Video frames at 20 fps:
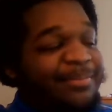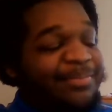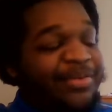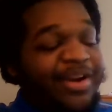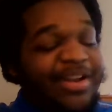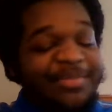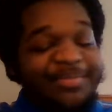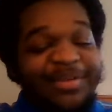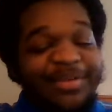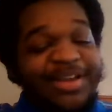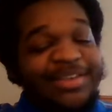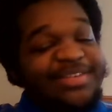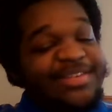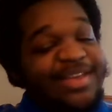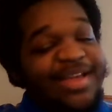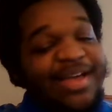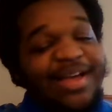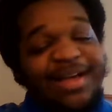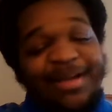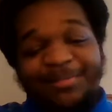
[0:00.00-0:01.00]
Pretty
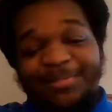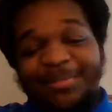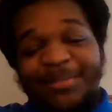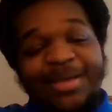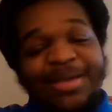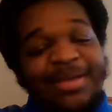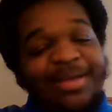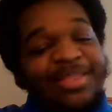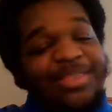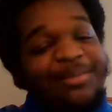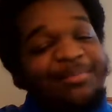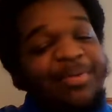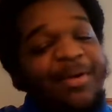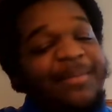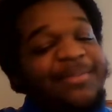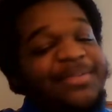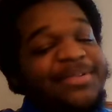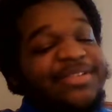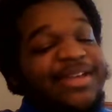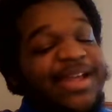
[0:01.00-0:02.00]
much, The
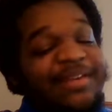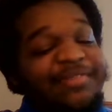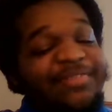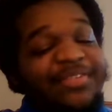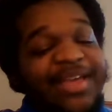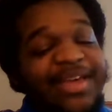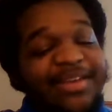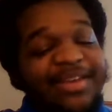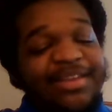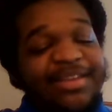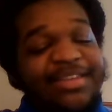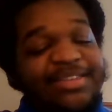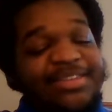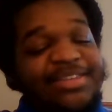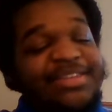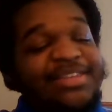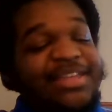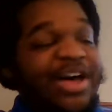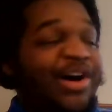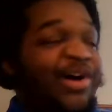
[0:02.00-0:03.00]
Promised Neverland in
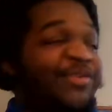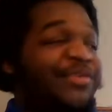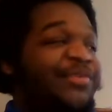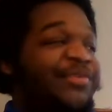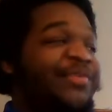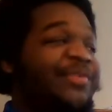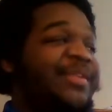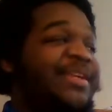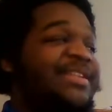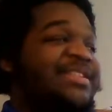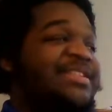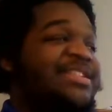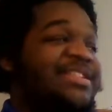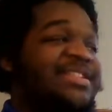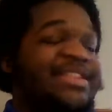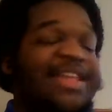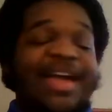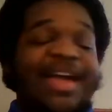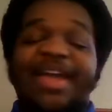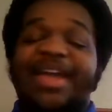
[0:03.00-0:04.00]
itself, it's
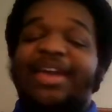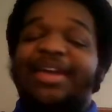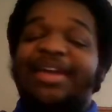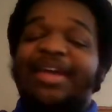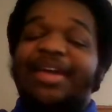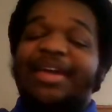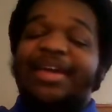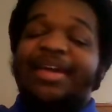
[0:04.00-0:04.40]
just like